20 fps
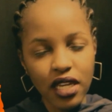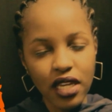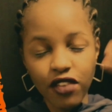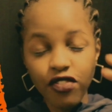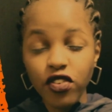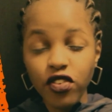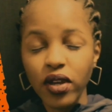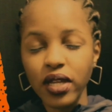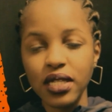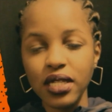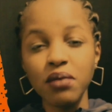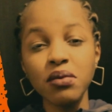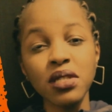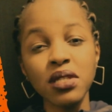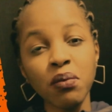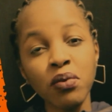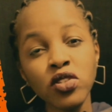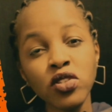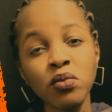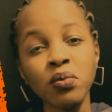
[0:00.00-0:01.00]
If your exam is
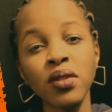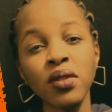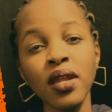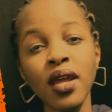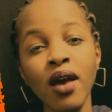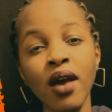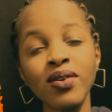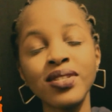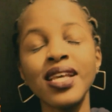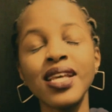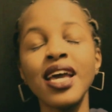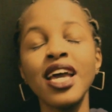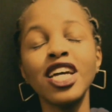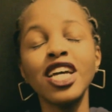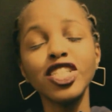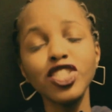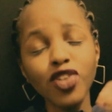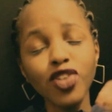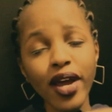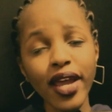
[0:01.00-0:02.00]
supposed to be 3 hours,
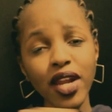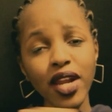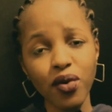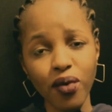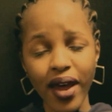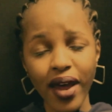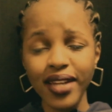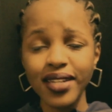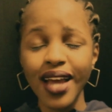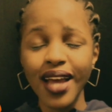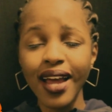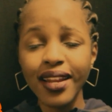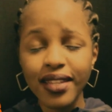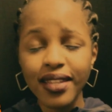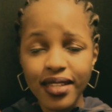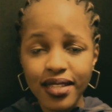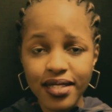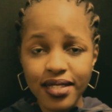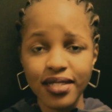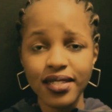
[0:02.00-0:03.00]
try and write under
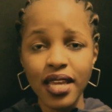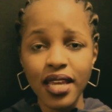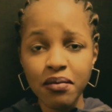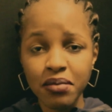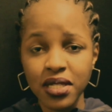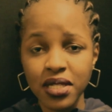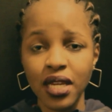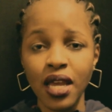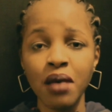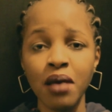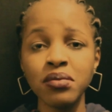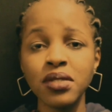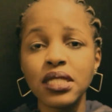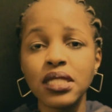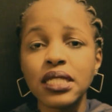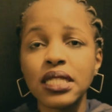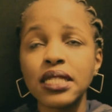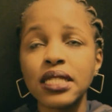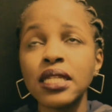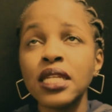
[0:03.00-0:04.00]
the same
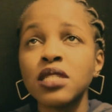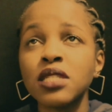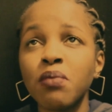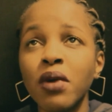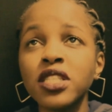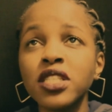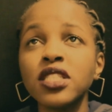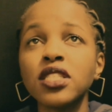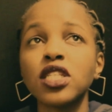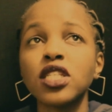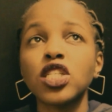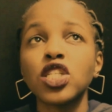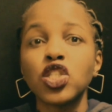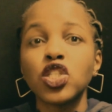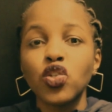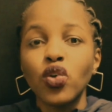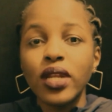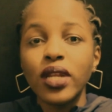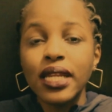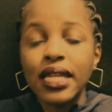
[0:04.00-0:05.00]
circumstances. In as much as this
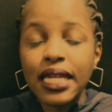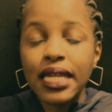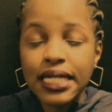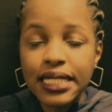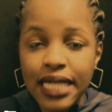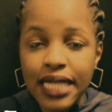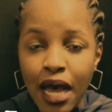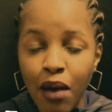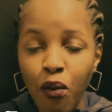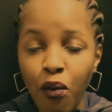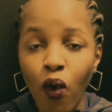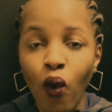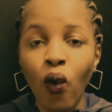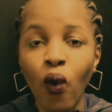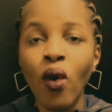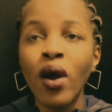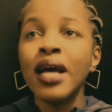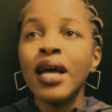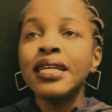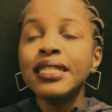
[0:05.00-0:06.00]
is not an exam hall,
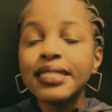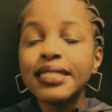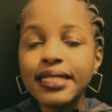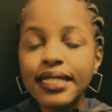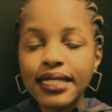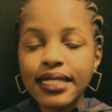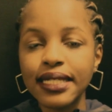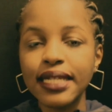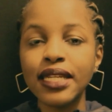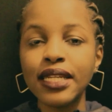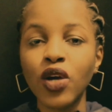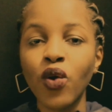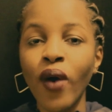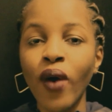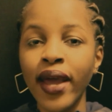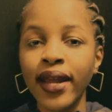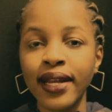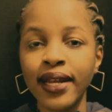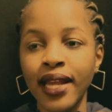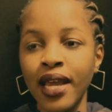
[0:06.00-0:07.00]
sit in a
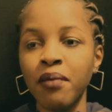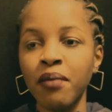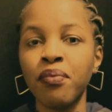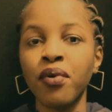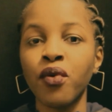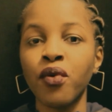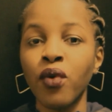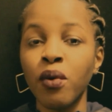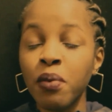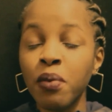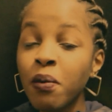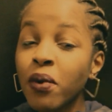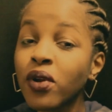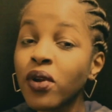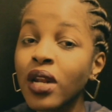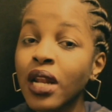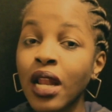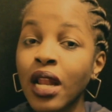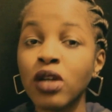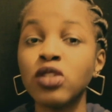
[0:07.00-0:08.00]
quiet library where people
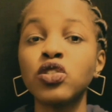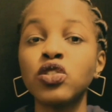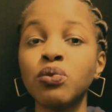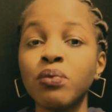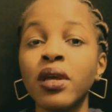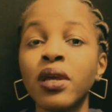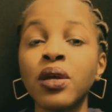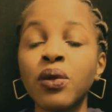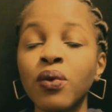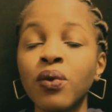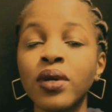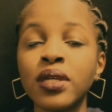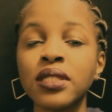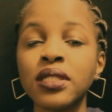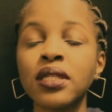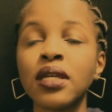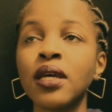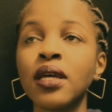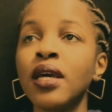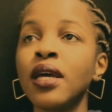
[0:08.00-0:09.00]
are not allowed to make
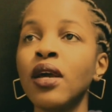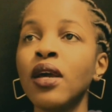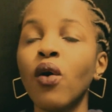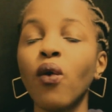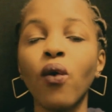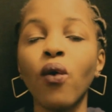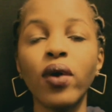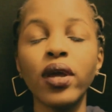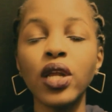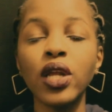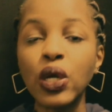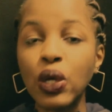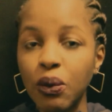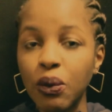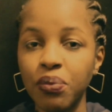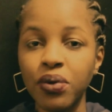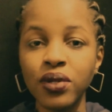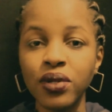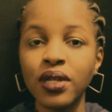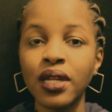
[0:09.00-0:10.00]
noise, or in a
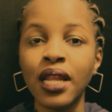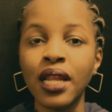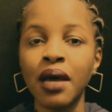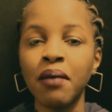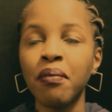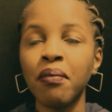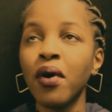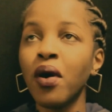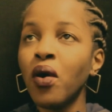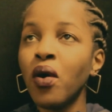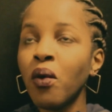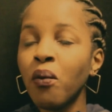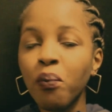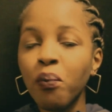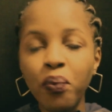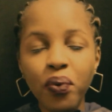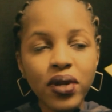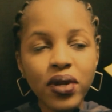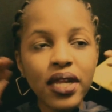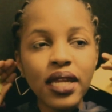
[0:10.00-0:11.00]
computer lab.
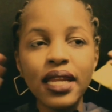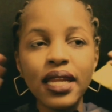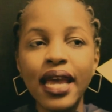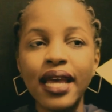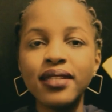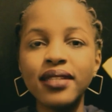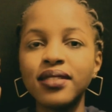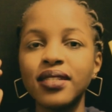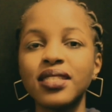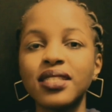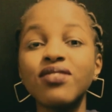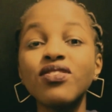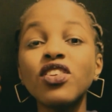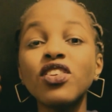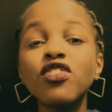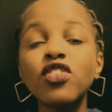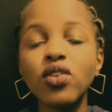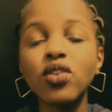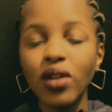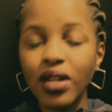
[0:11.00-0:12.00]
Put in headsets, even
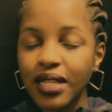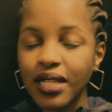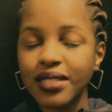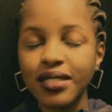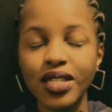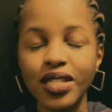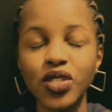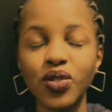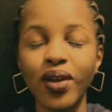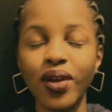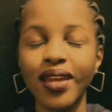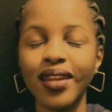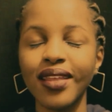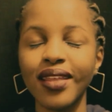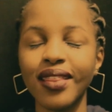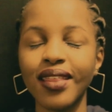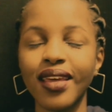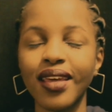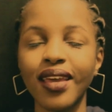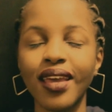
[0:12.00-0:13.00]
if you're not listening to
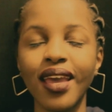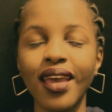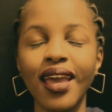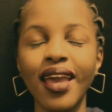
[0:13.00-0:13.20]
anything,